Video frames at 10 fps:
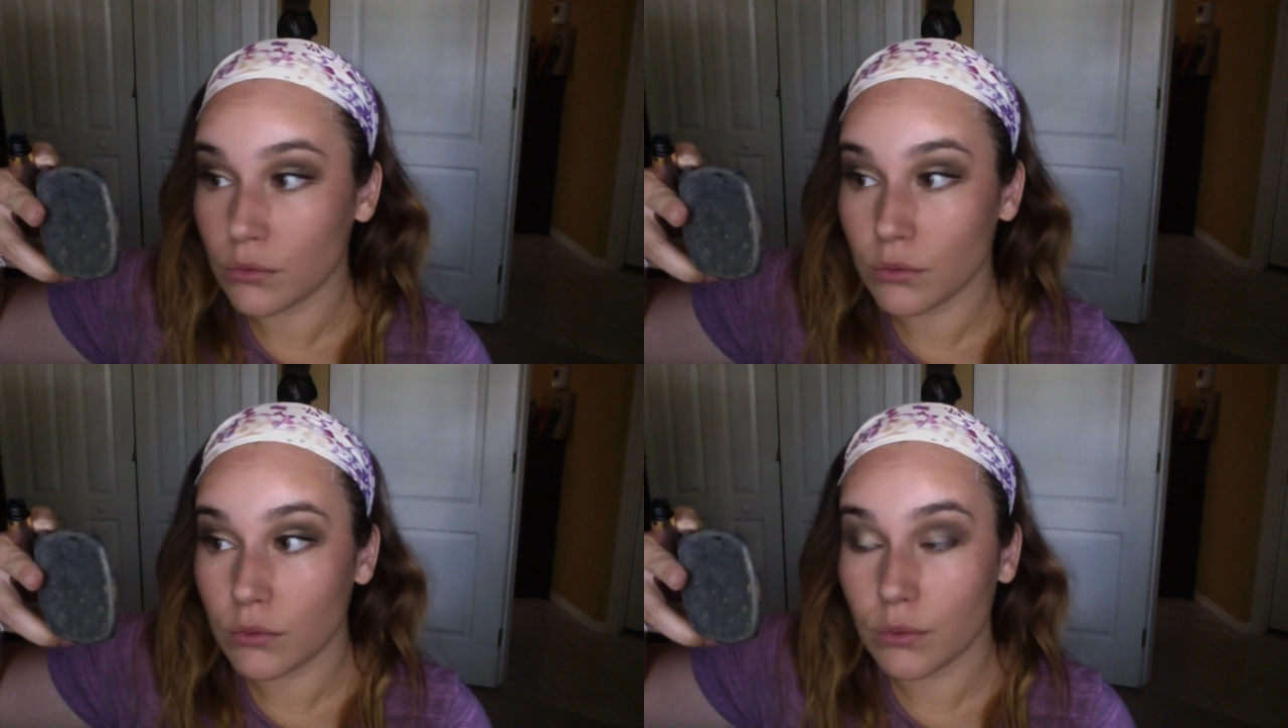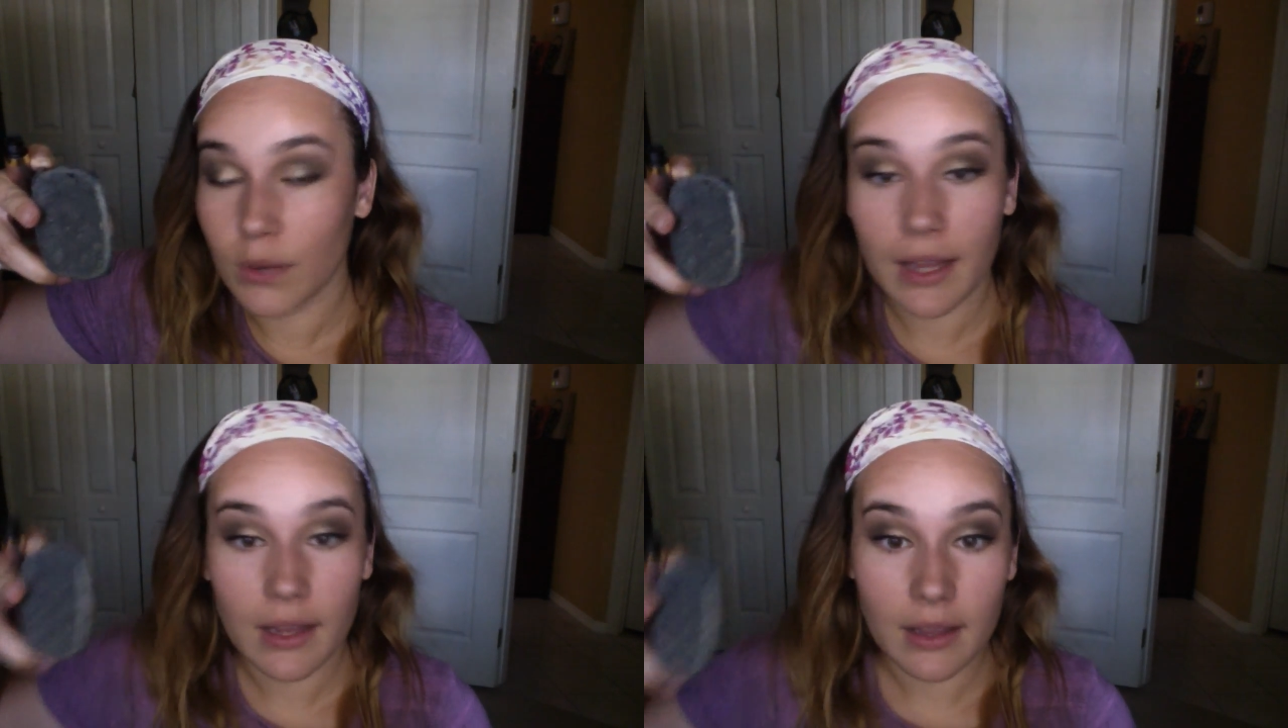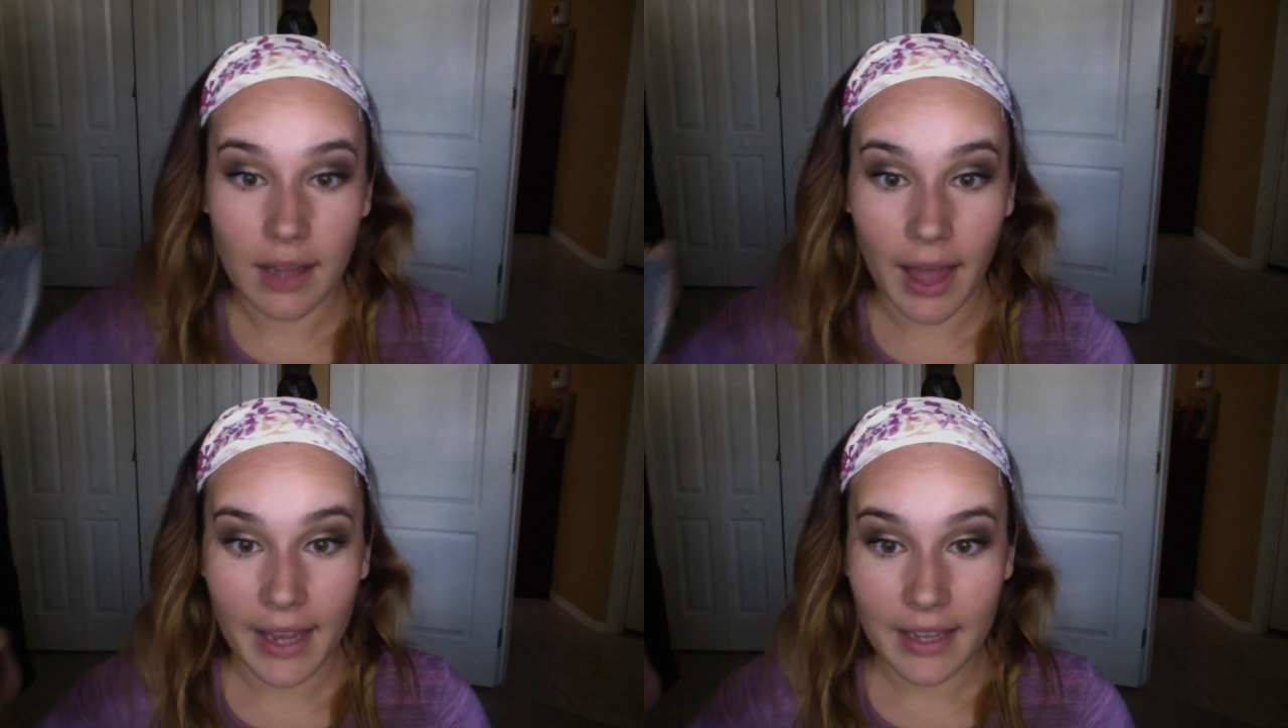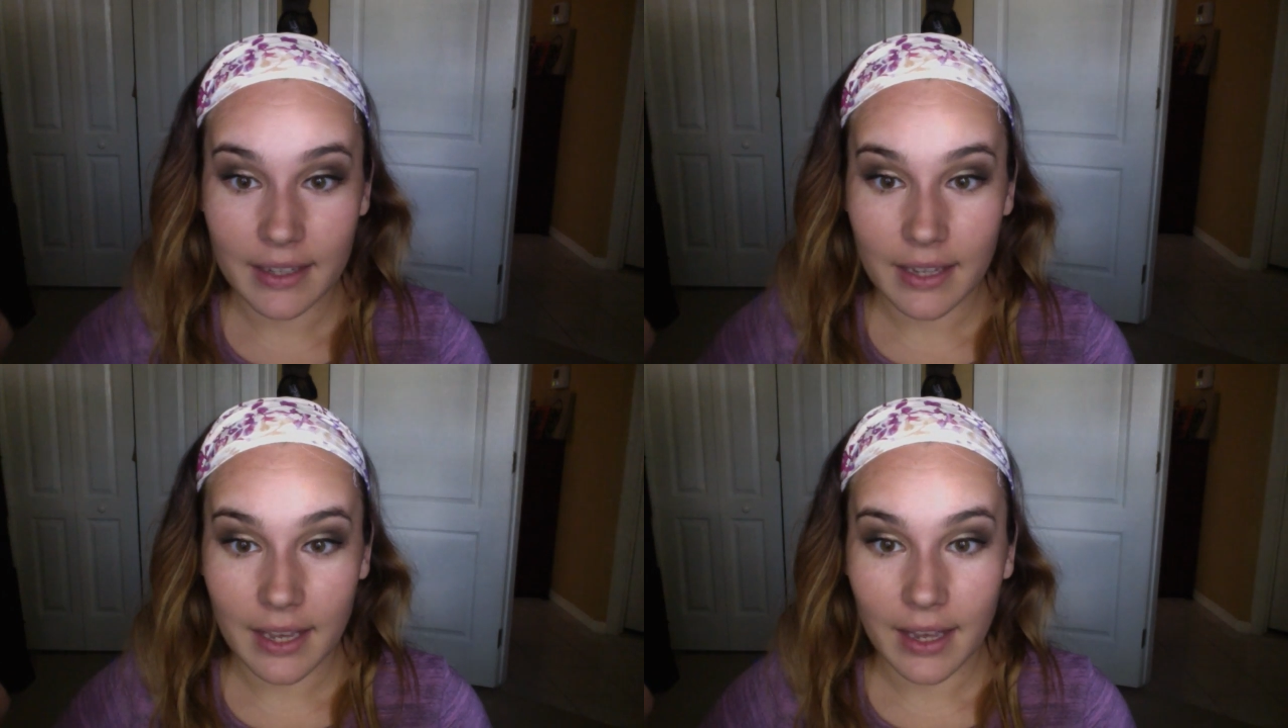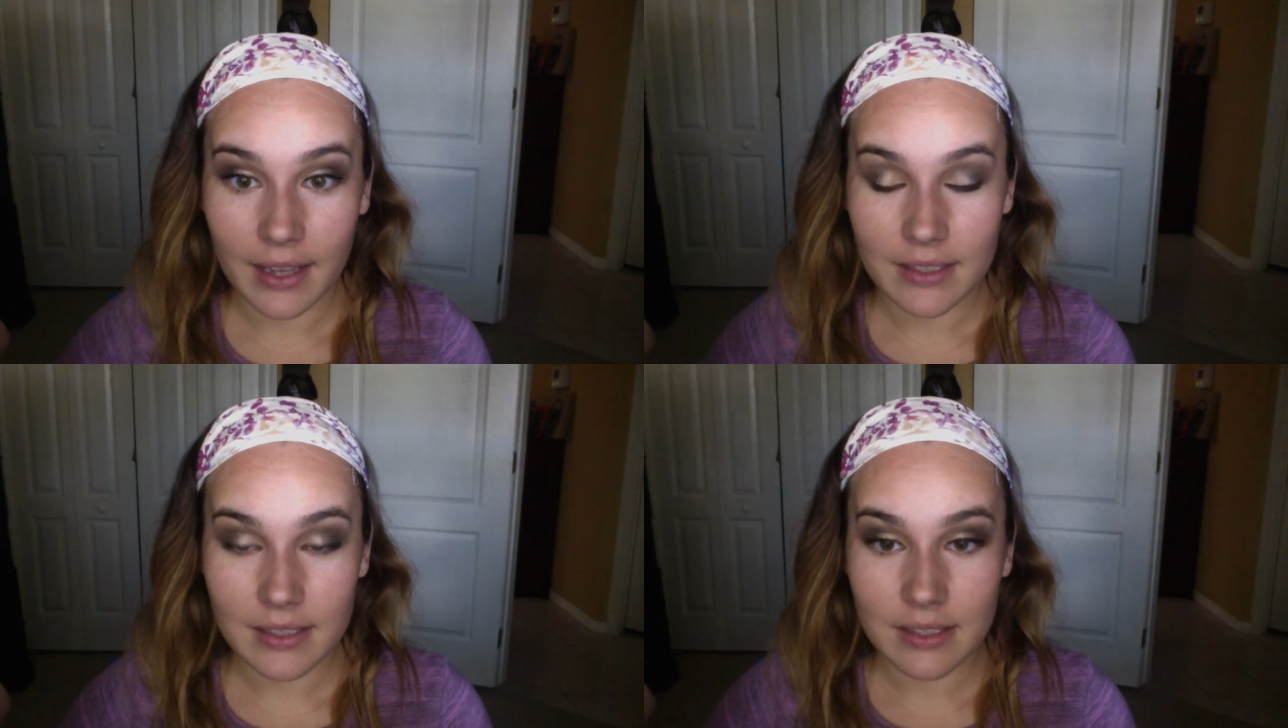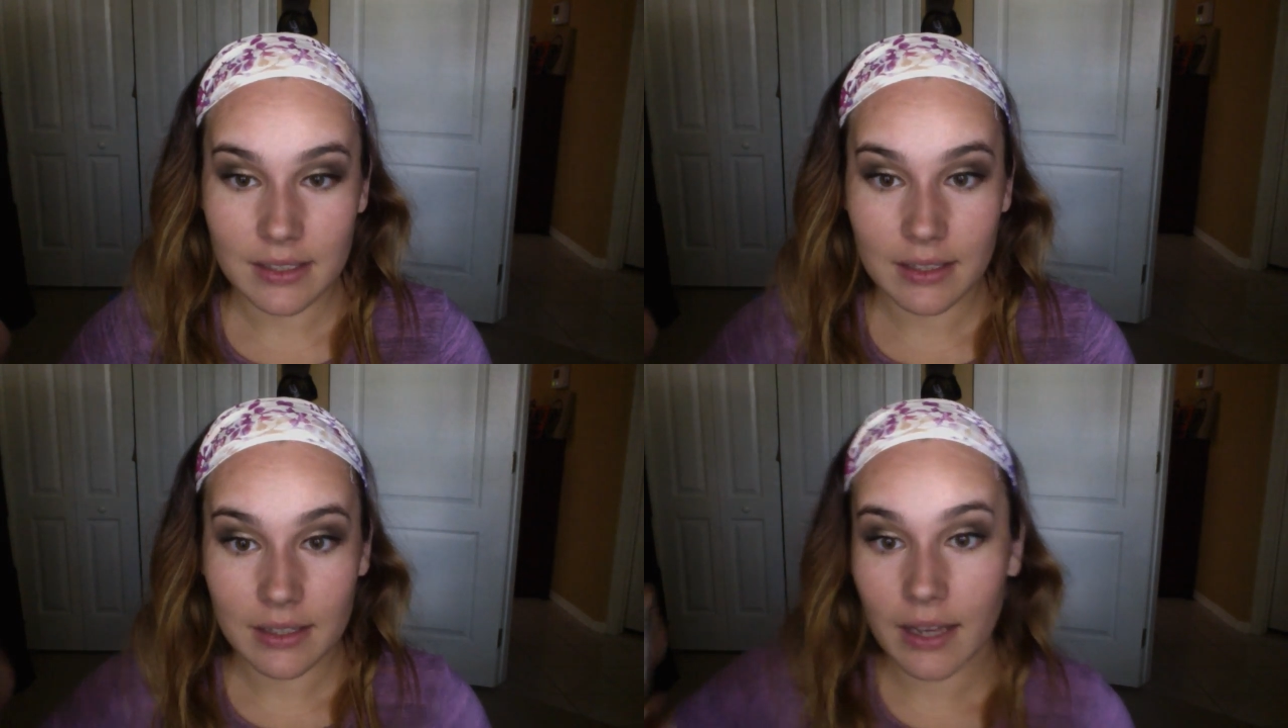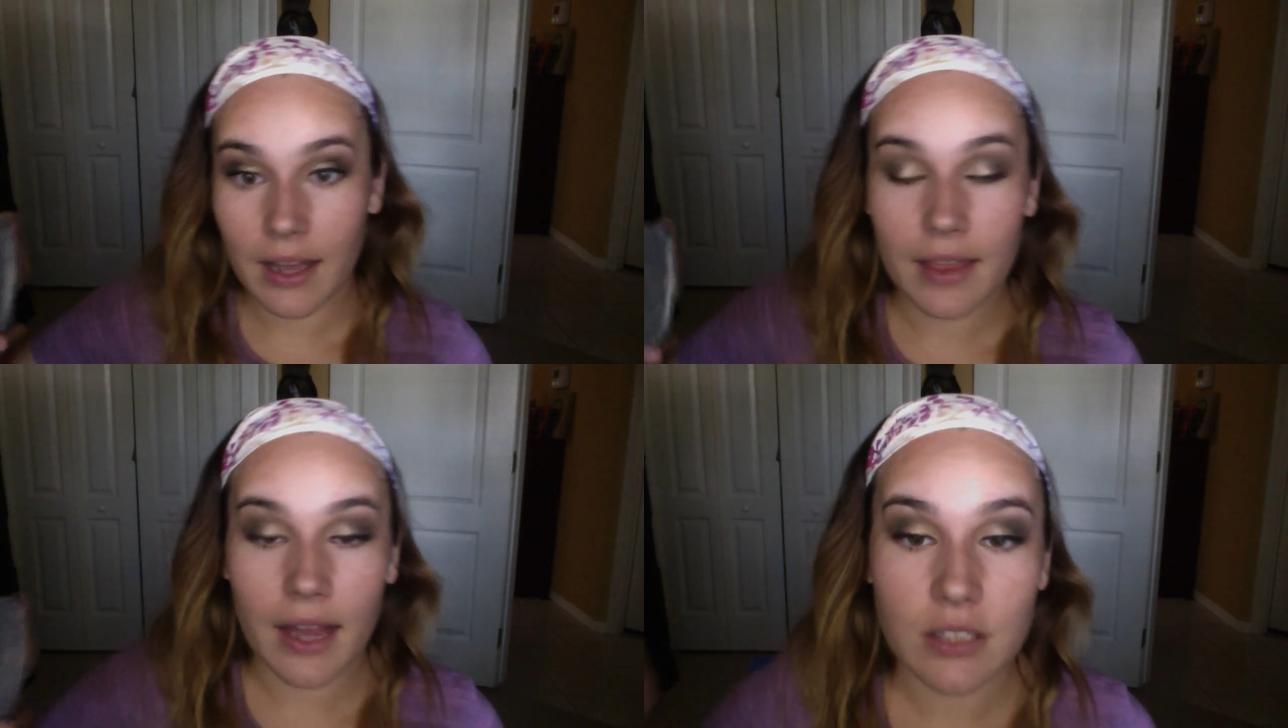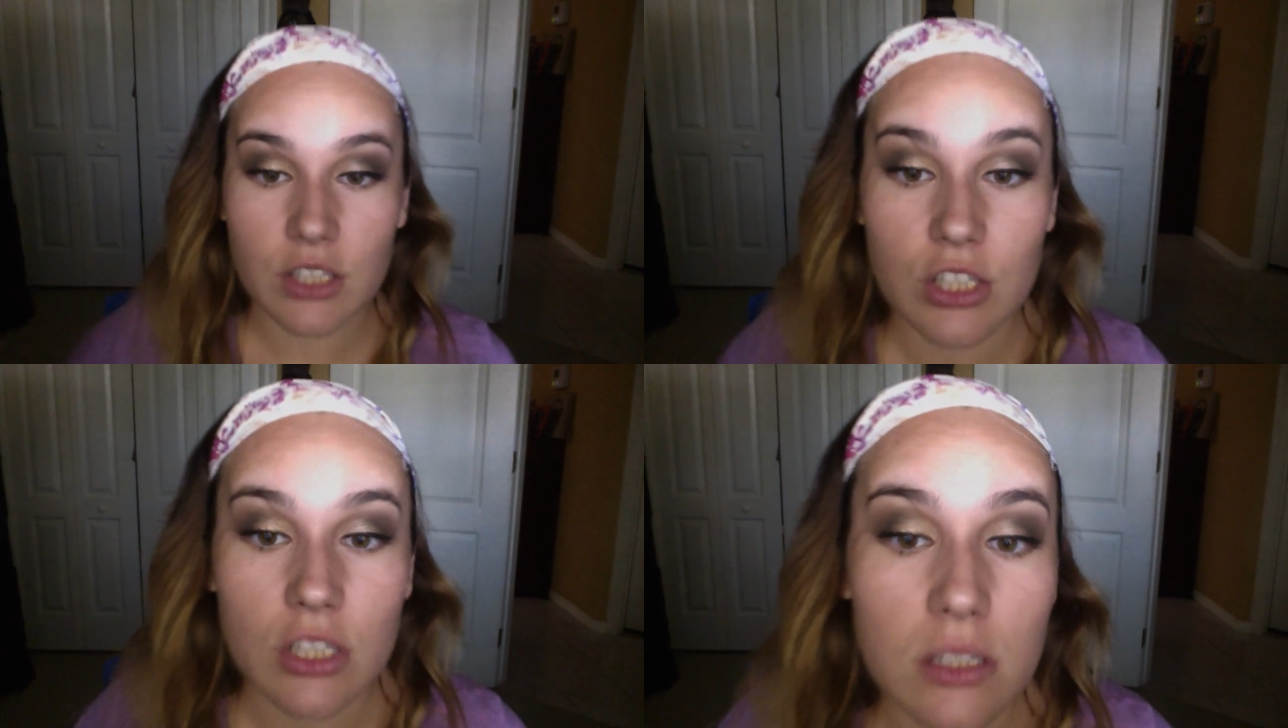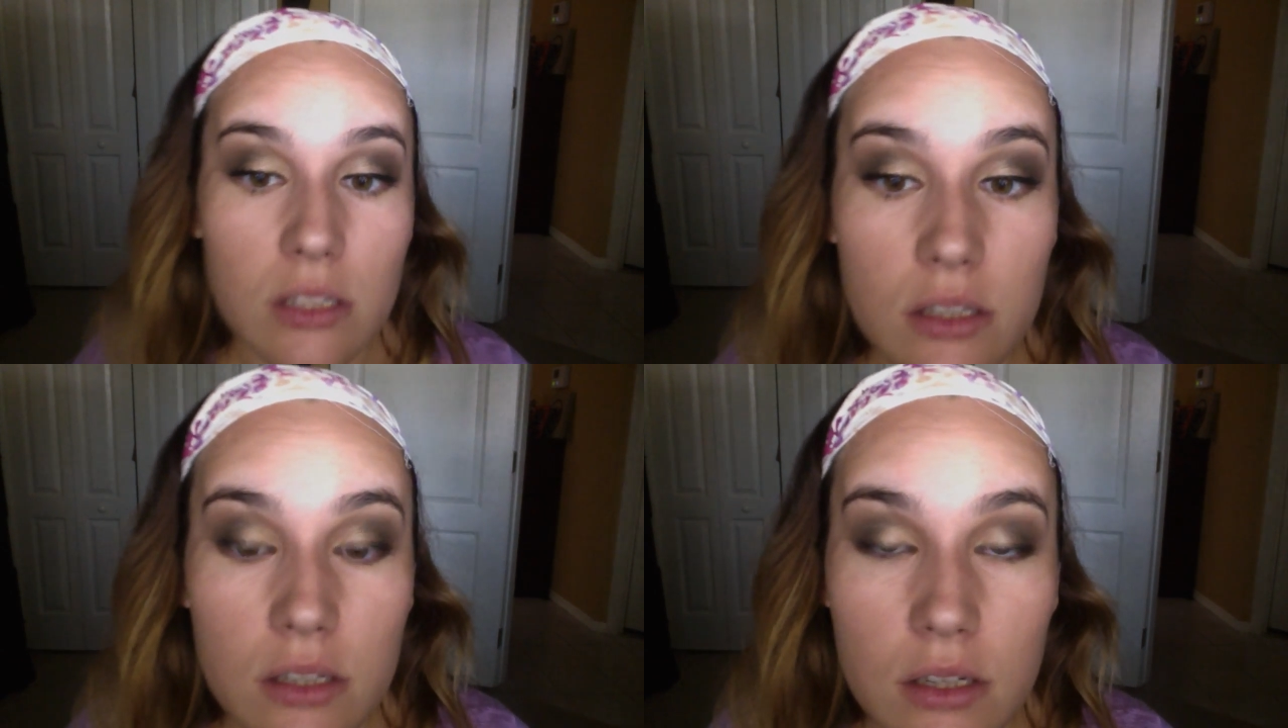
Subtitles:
Ooh, I like it. And that's just